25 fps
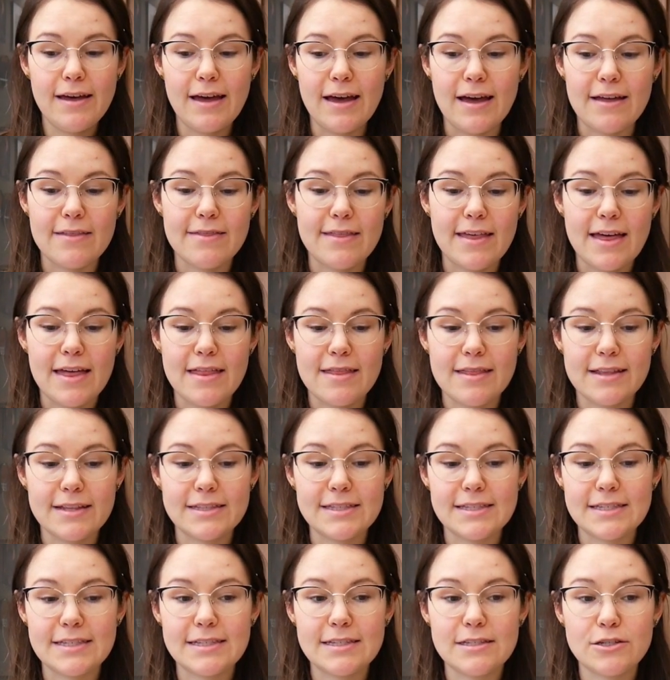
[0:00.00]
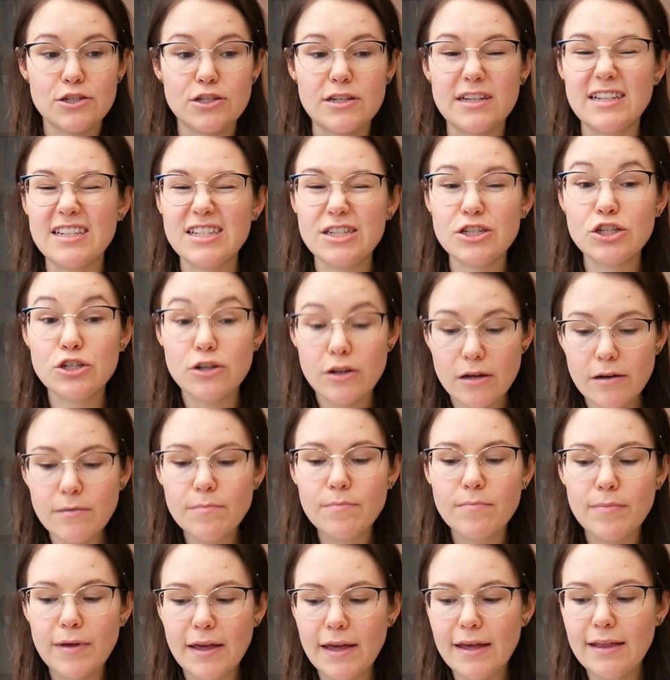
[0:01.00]
and then it
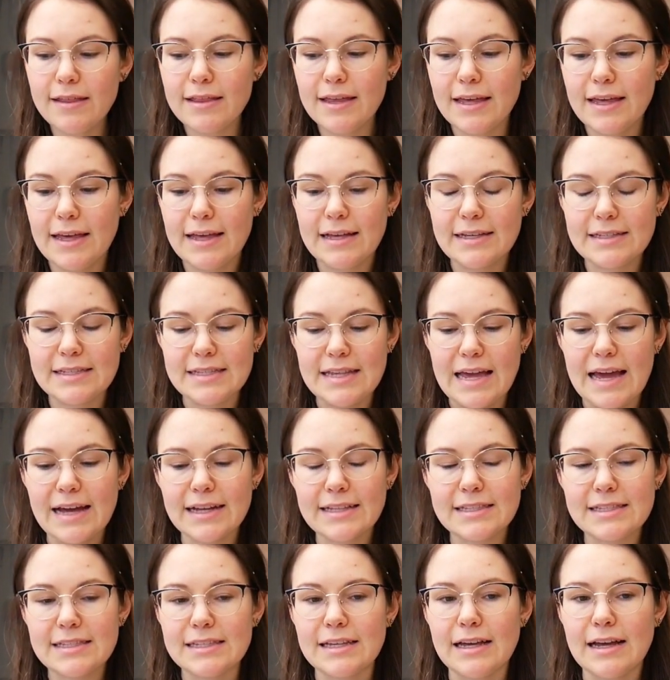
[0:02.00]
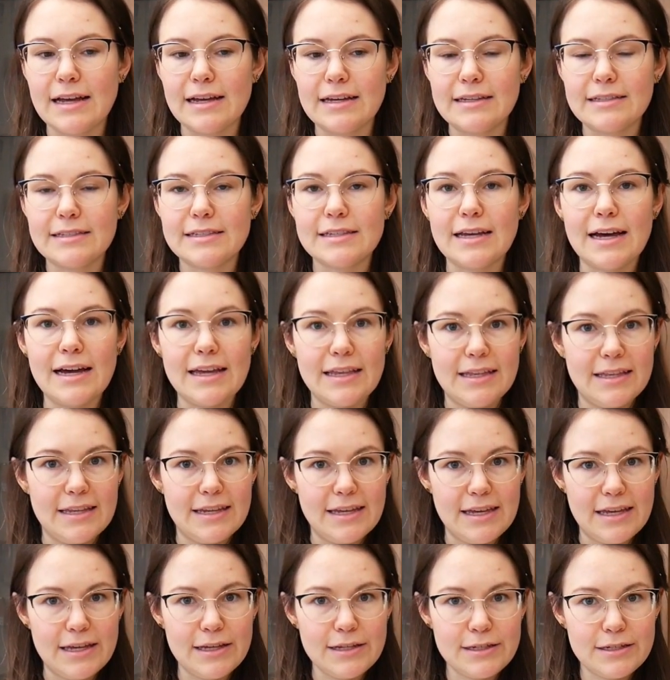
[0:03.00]
should be the exact size I
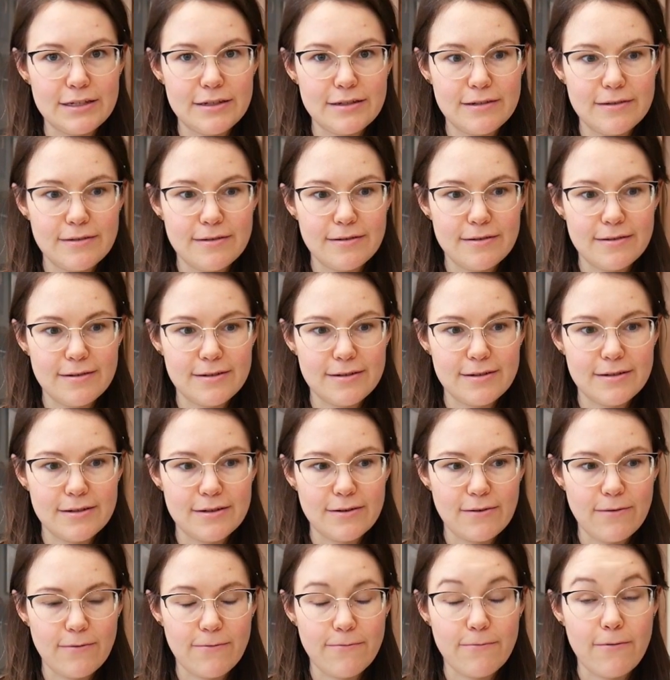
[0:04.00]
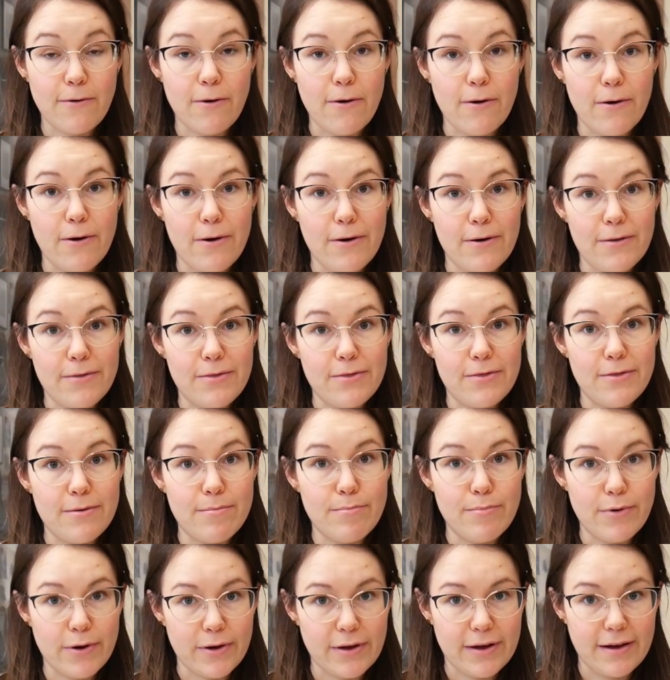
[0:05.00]
need for the
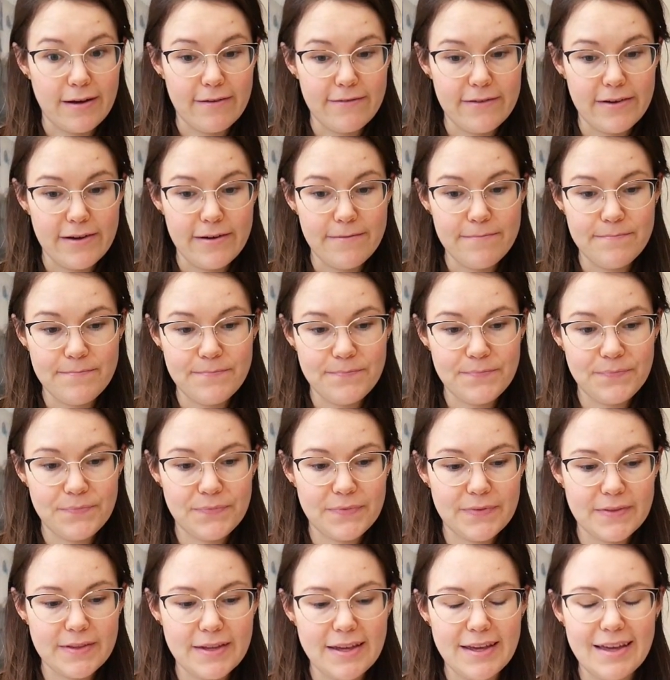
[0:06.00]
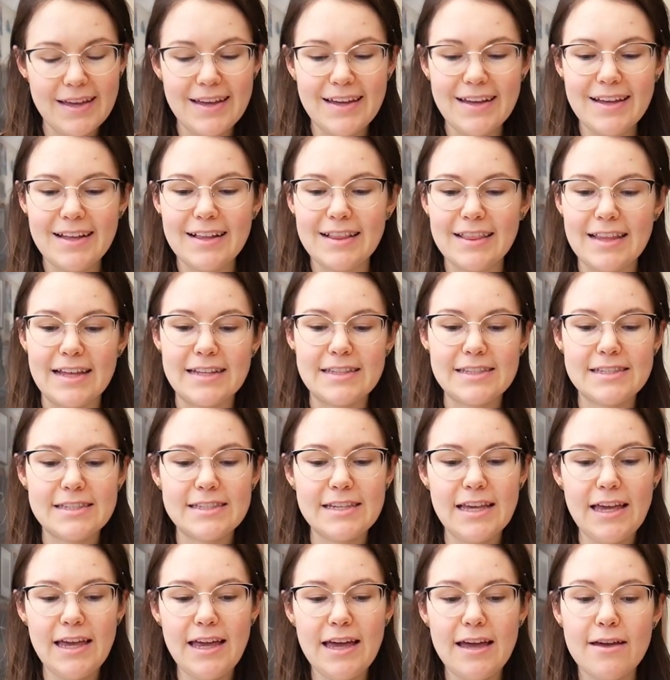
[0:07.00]
book cover. Let's
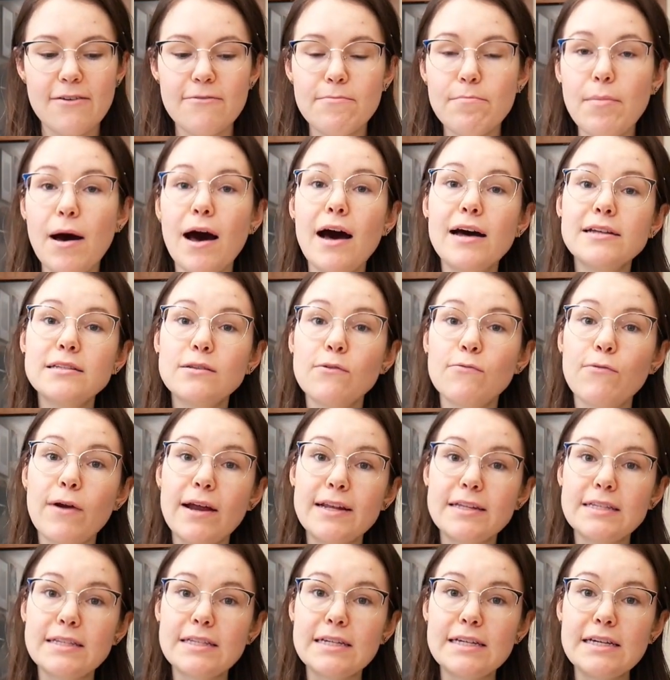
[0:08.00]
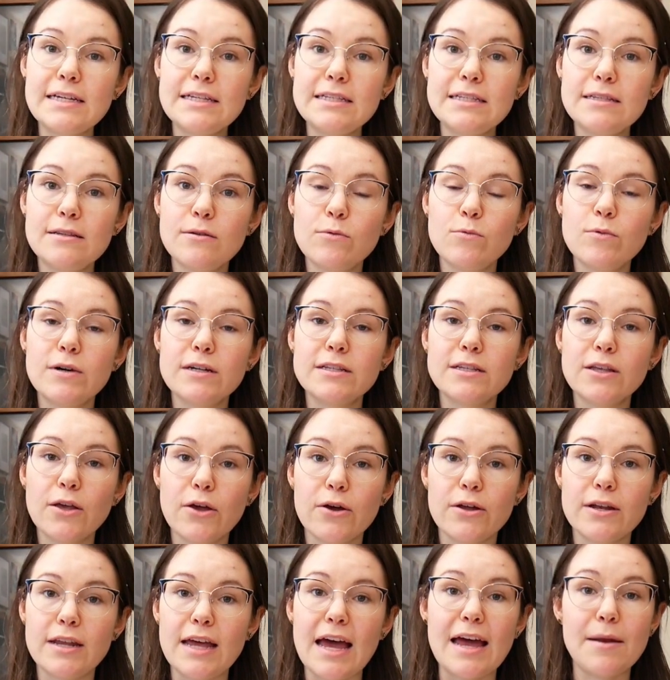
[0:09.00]
see if past Francis was
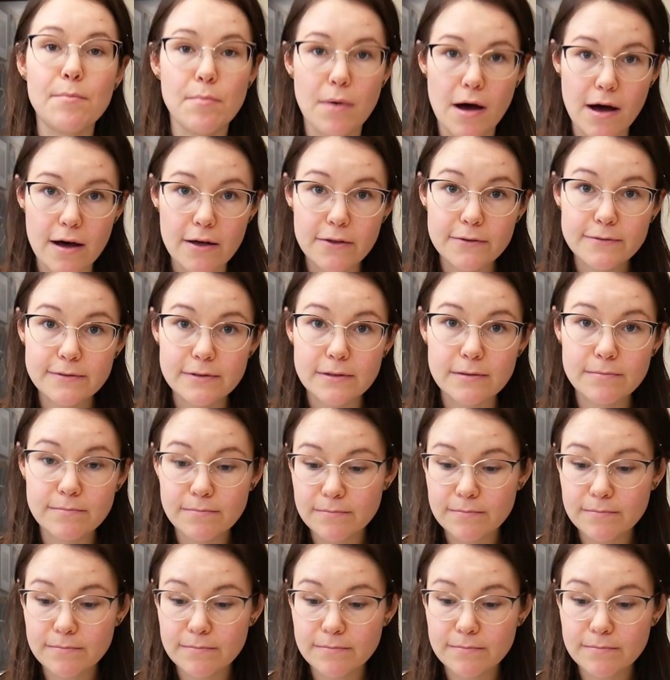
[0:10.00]
good at math.